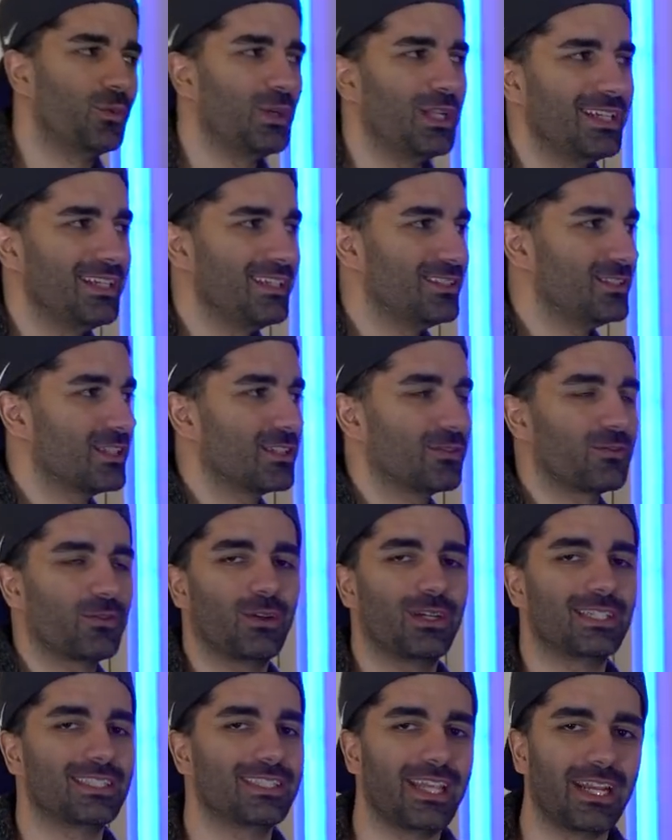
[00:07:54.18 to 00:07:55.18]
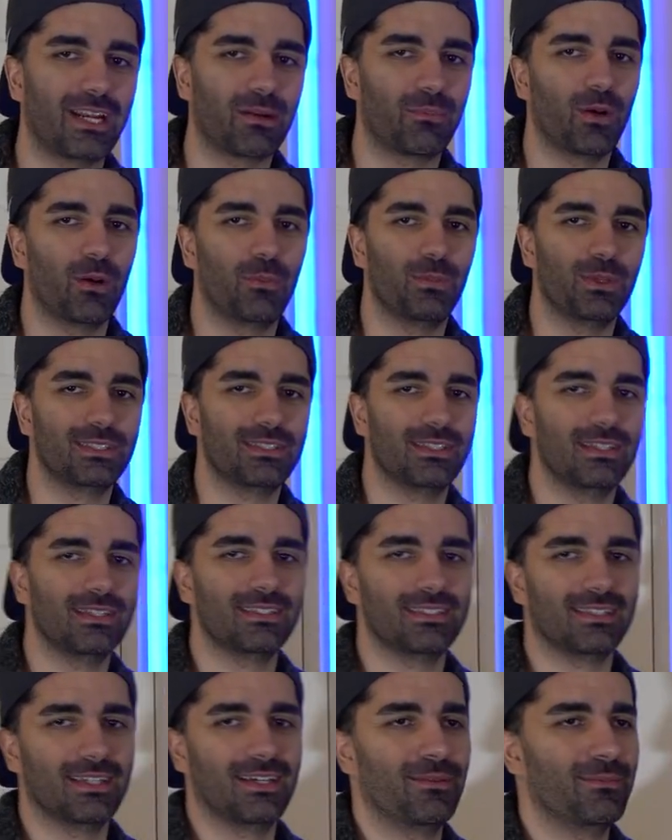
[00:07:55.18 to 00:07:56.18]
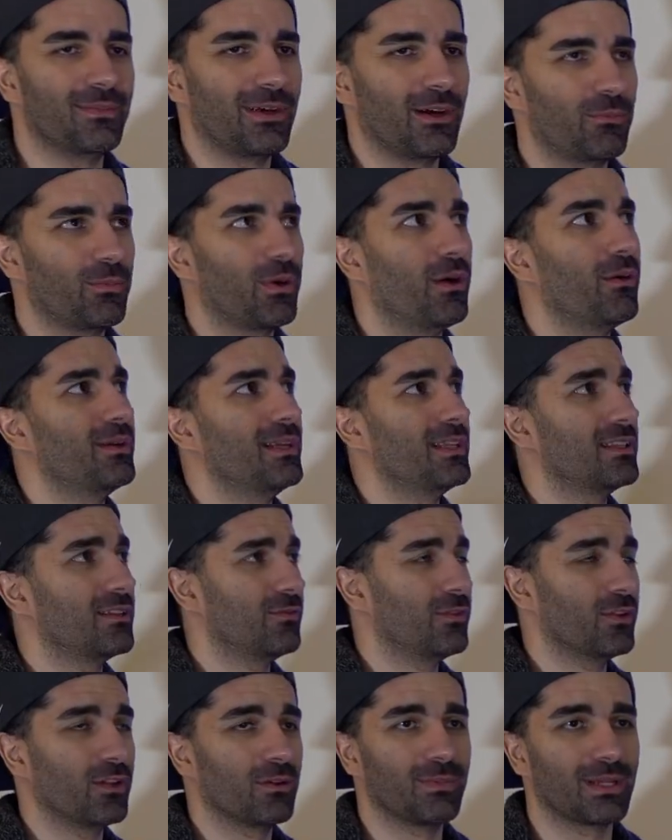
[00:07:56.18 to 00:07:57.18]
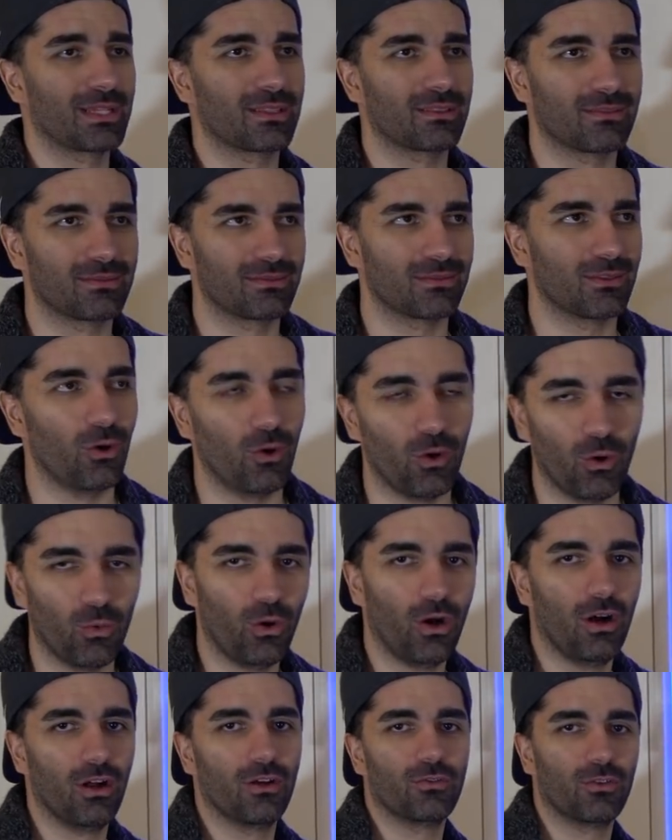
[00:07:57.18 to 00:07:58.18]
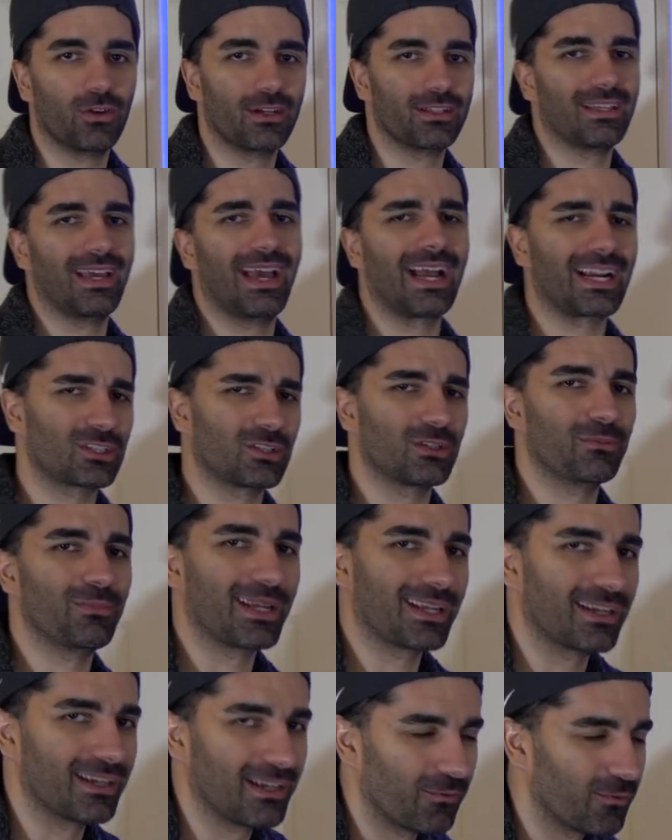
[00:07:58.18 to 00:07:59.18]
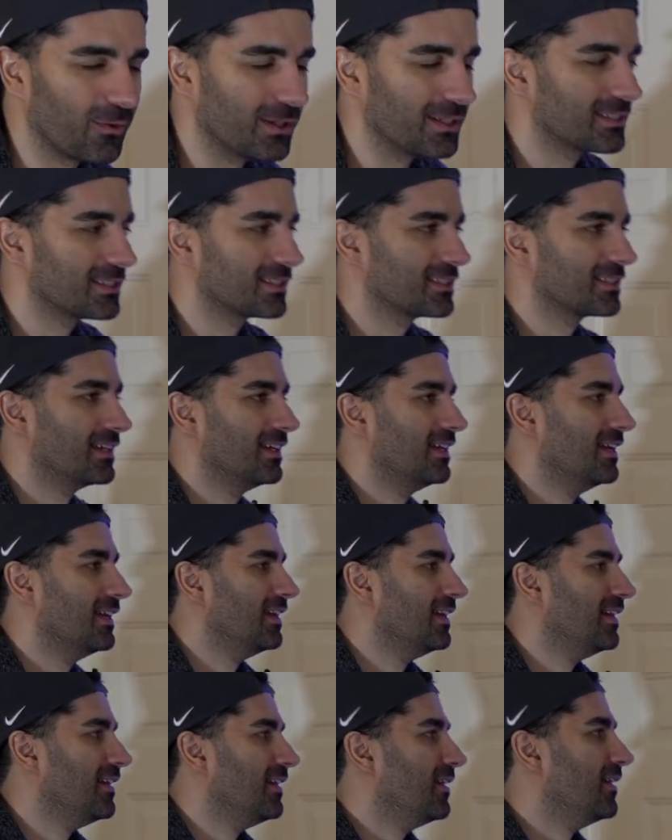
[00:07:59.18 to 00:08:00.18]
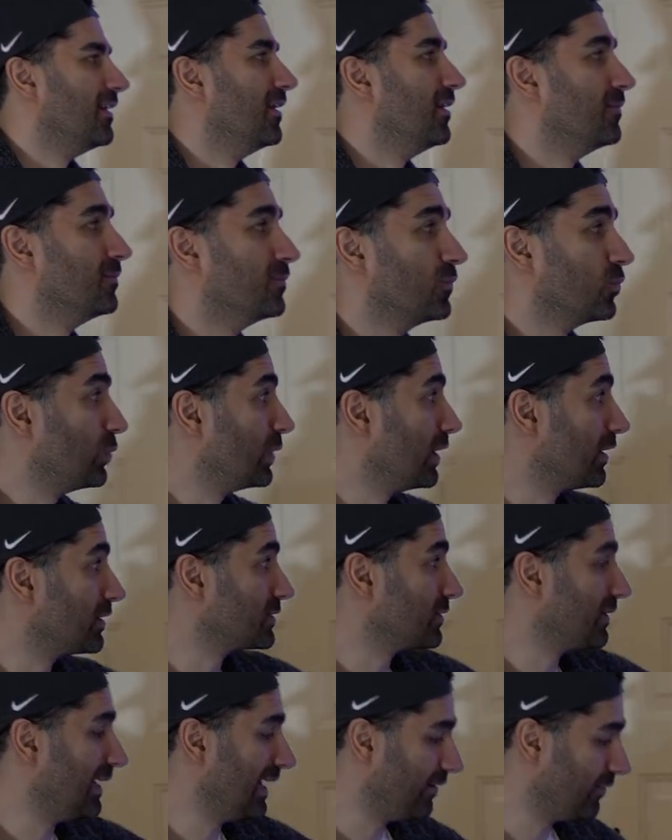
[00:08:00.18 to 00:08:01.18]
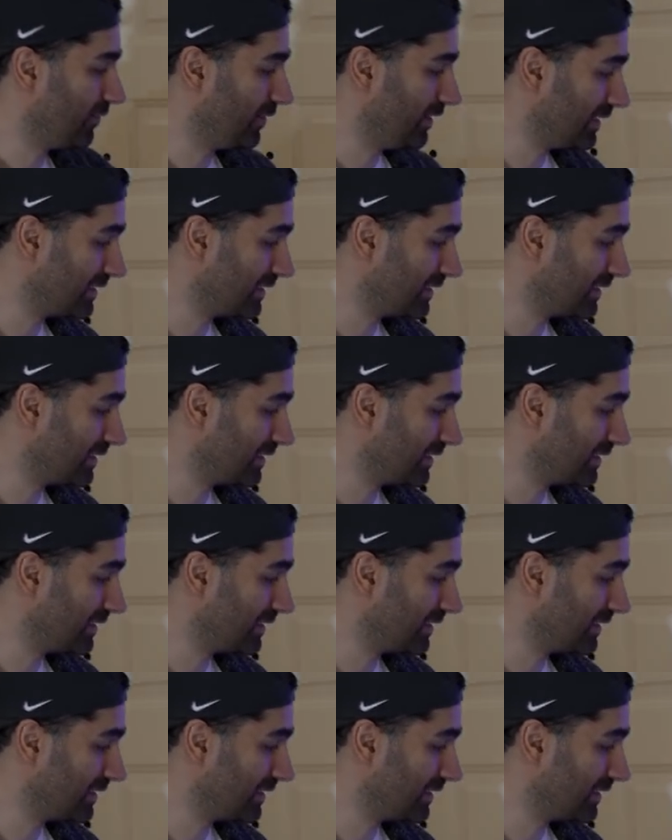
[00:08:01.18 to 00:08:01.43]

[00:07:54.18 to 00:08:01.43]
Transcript: really just for aesthetic purposes. Um, I would probably need to fill up like the whole wall for it to actually make a difference. Um, we also have